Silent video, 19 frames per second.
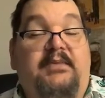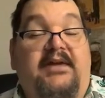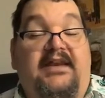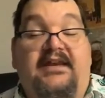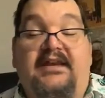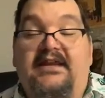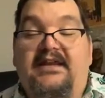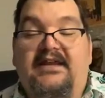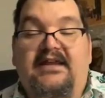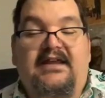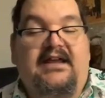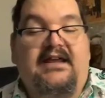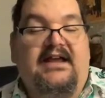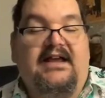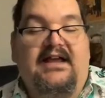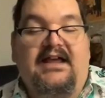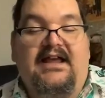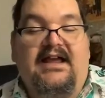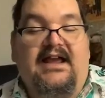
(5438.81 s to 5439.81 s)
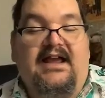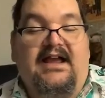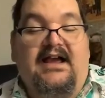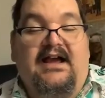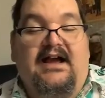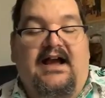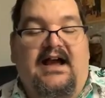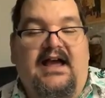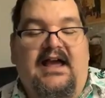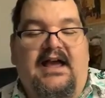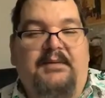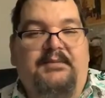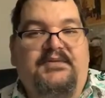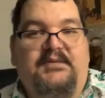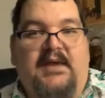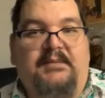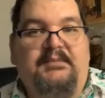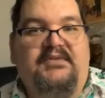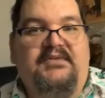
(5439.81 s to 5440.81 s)
But I'm
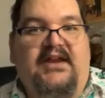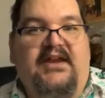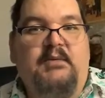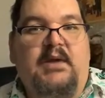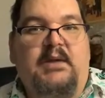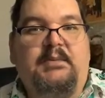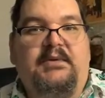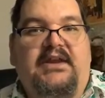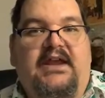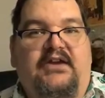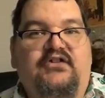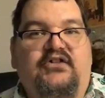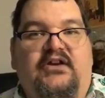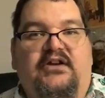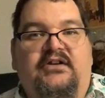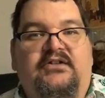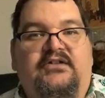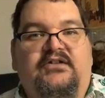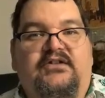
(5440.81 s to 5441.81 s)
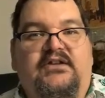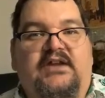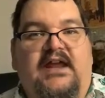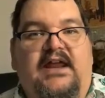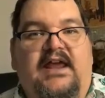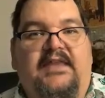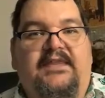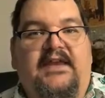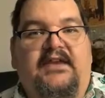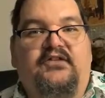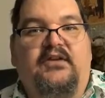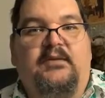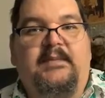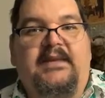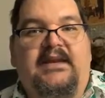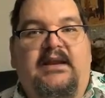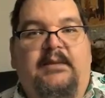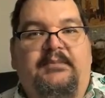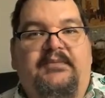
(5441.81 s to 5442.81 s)
sticking with my prediction. Yeah, I think it's going
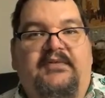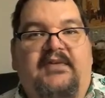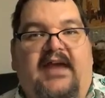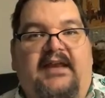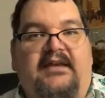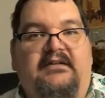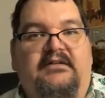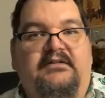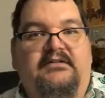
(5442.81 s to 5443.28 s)
to be an upset.